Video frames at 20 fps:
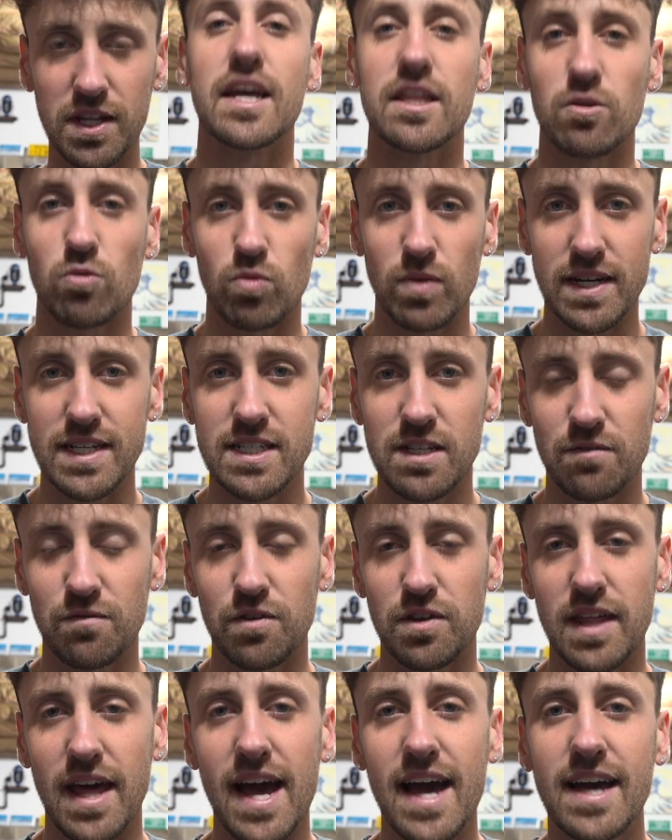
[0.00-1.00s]
And the reason
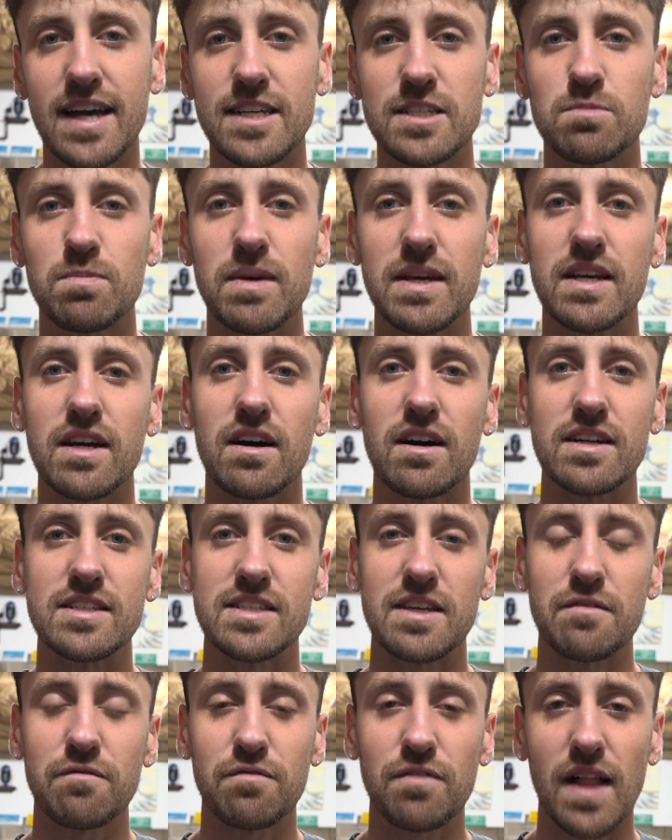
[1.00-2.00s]
for that is because
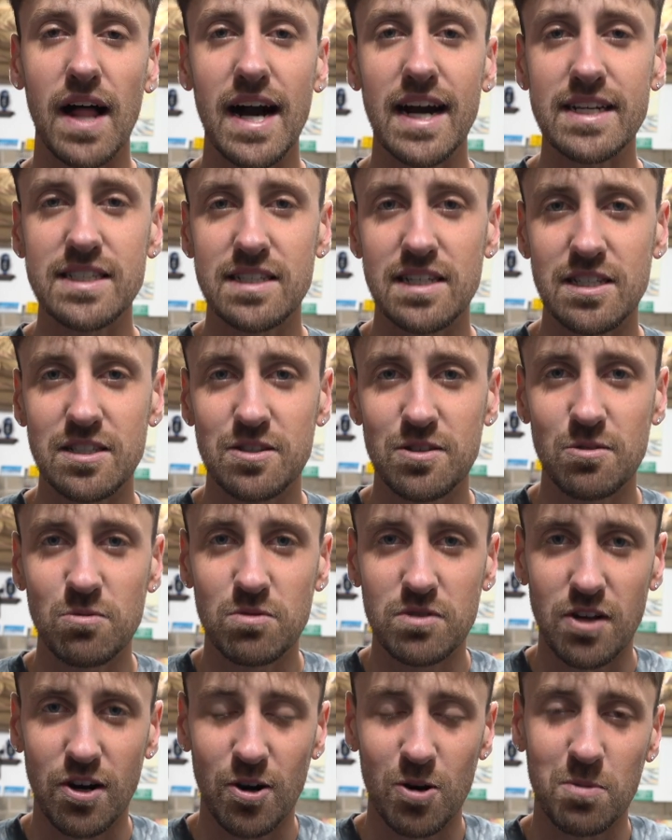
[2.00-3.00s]
it flies into
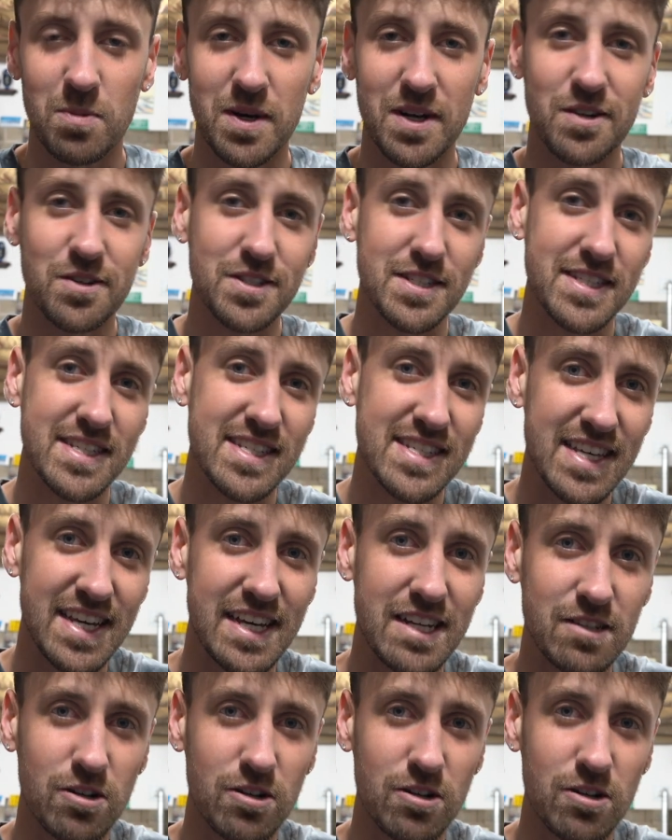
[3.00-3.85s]
Terminal C.